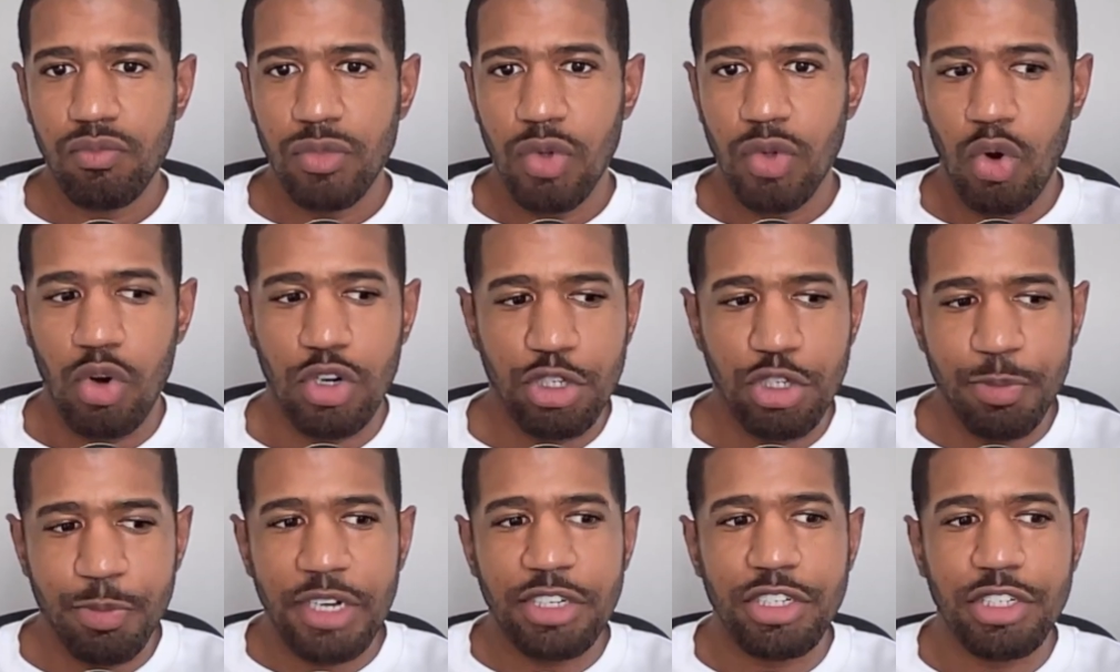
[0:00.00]
or
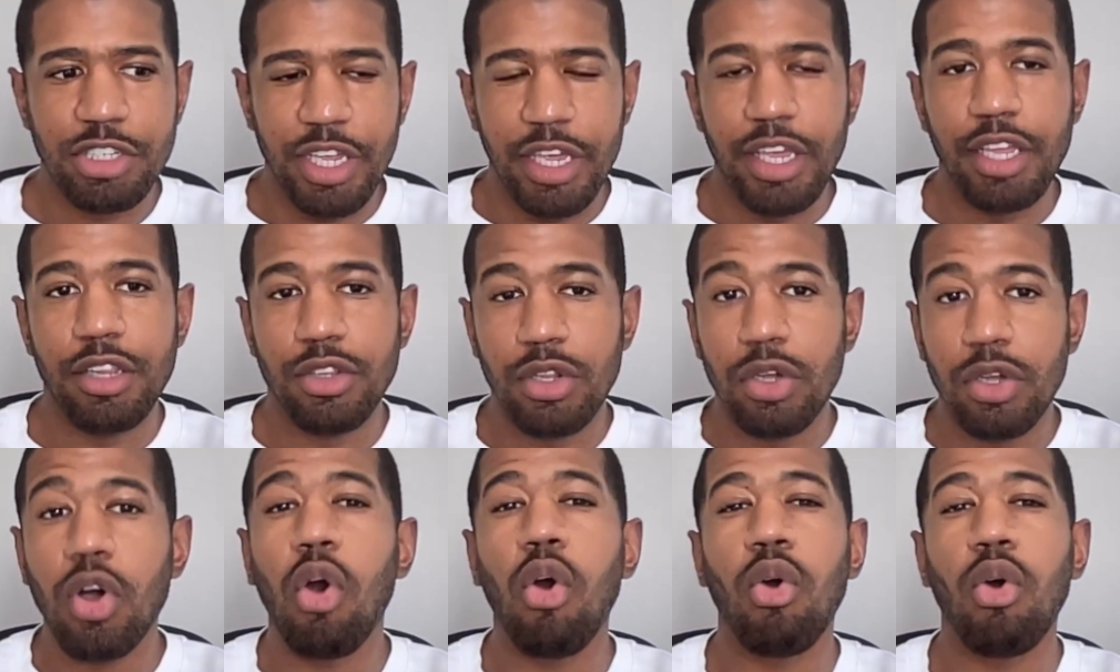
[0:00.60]
especially in
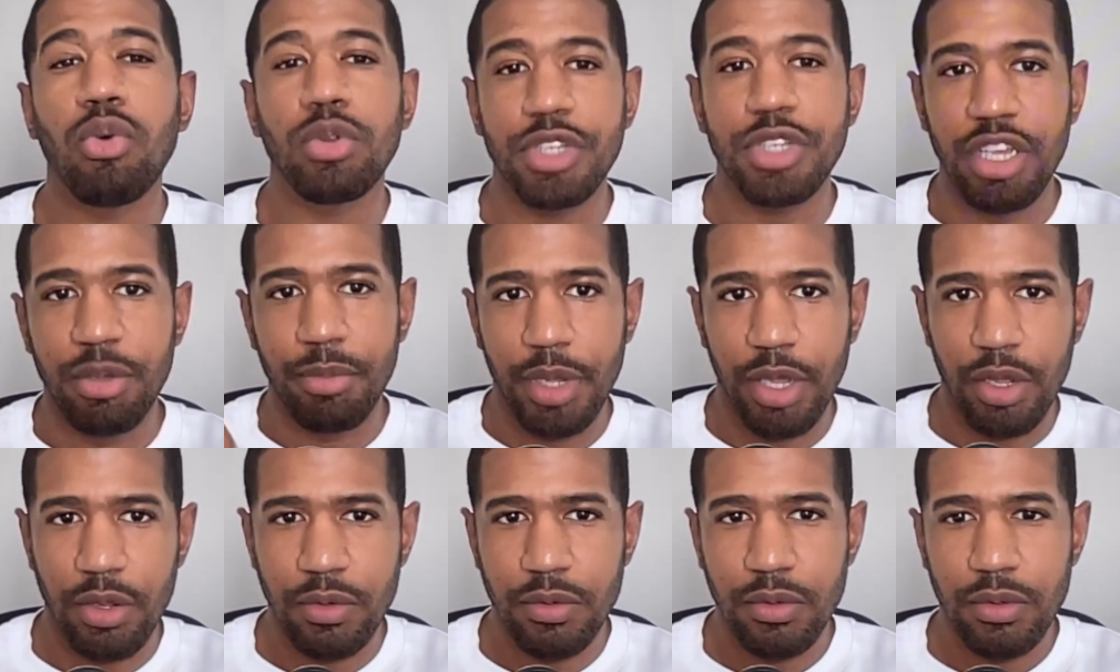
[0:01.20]
cold
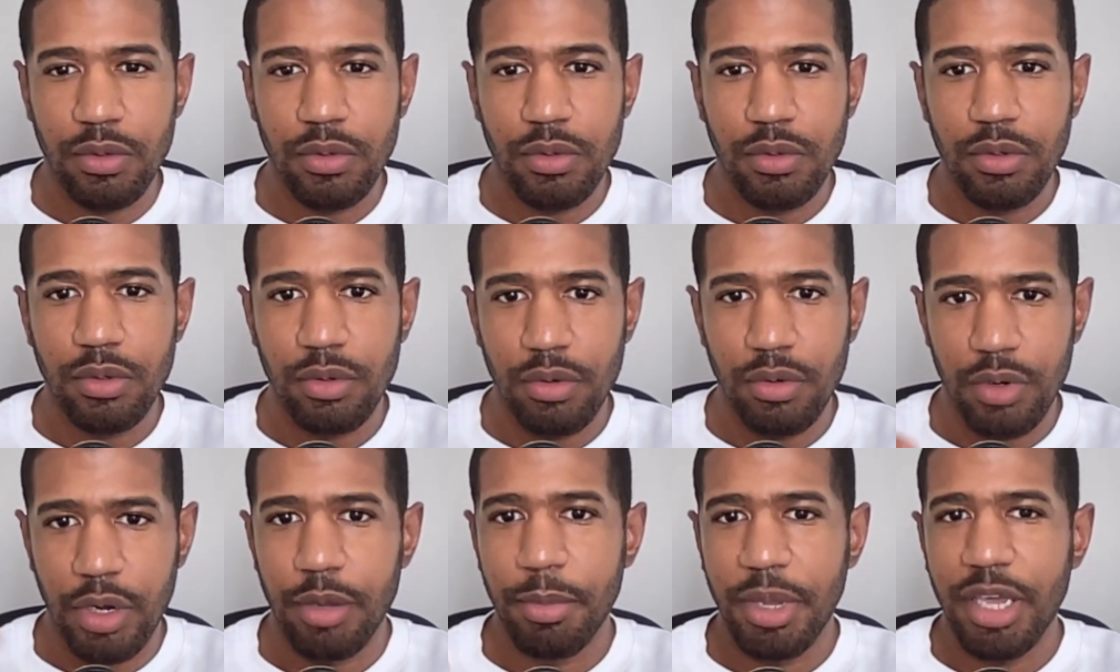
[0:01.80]
email,
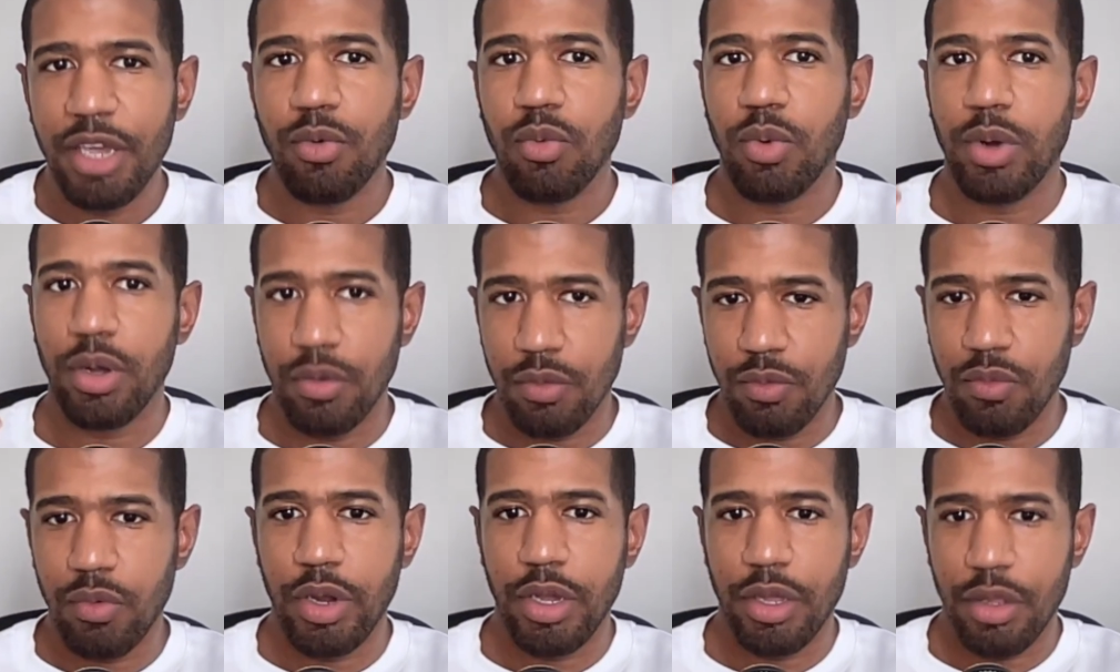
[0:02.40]
right? Make it
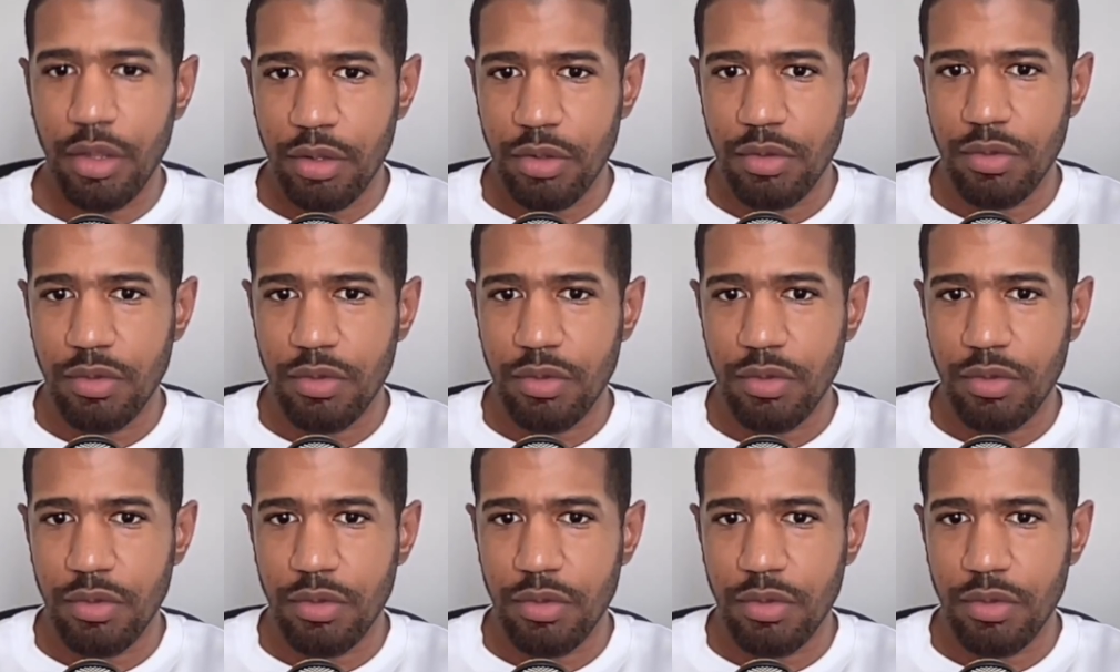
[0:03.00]
right.